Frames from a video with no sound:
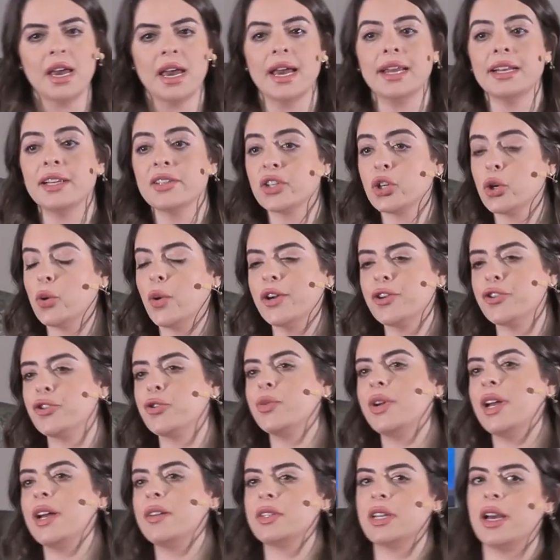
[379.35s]
And it's a question
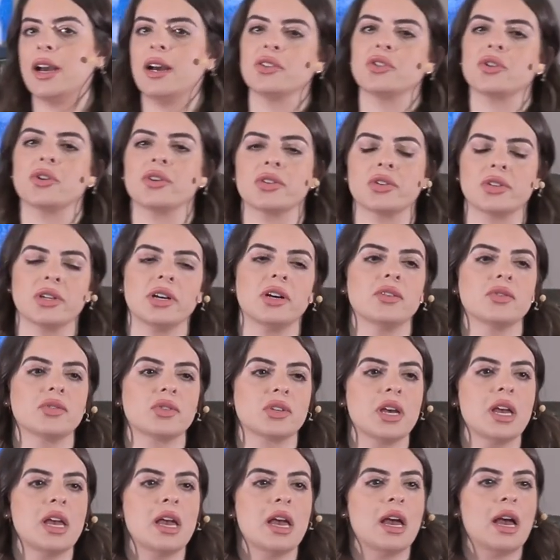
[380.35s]
we have to ask ourselves.
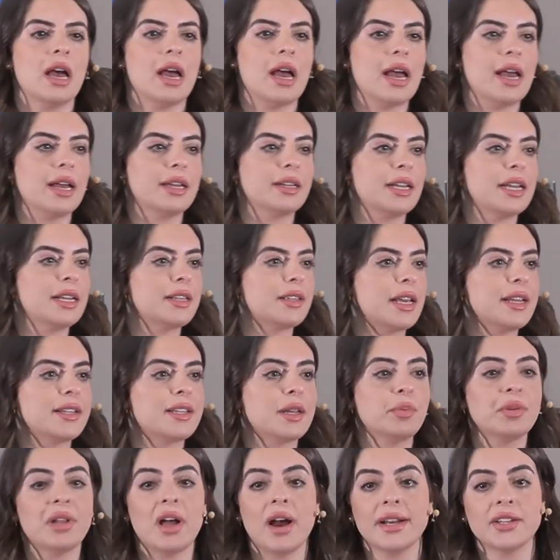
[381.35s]
And it, it,
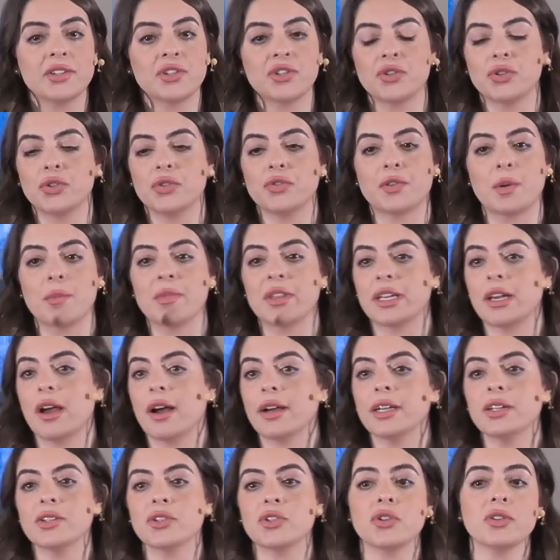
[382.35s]
applies to from the
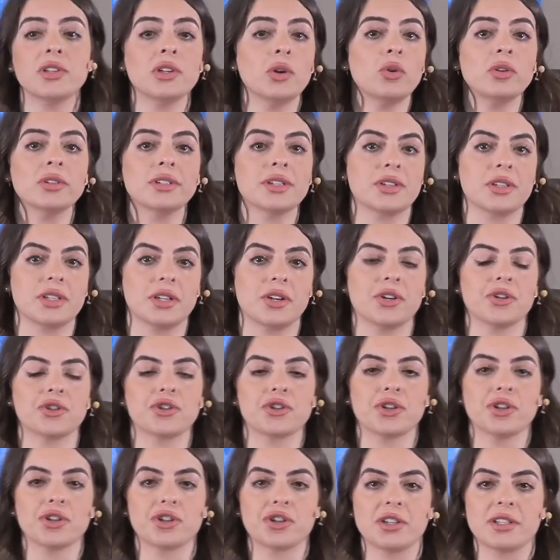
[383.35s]
youngest to the oldest in our
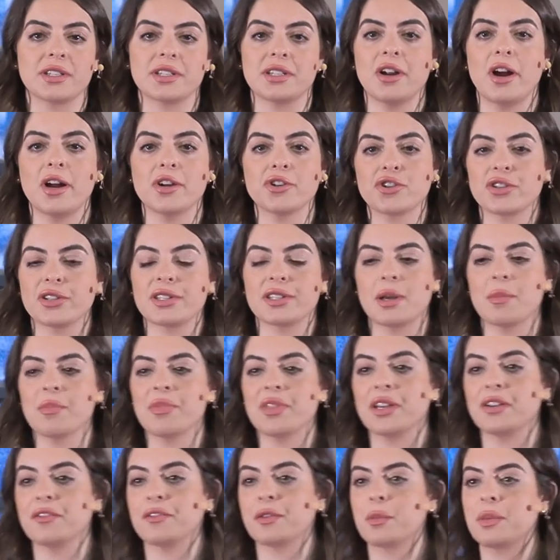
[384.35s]
church. It's not just
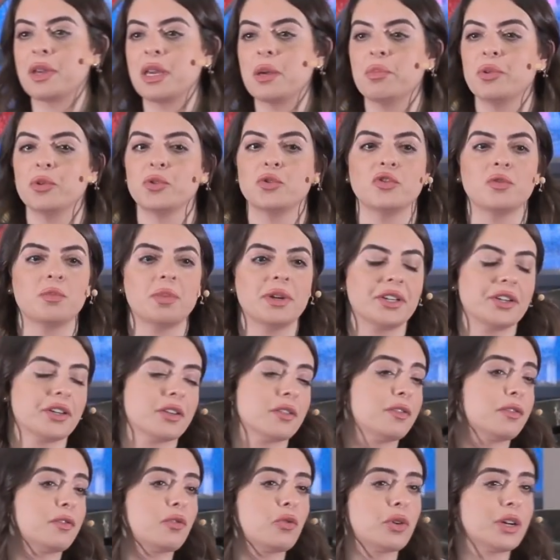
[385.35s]
something for people who've been here
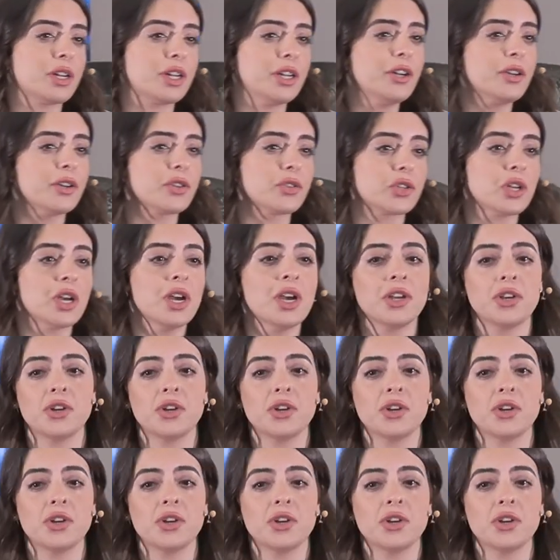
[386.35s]
40 years.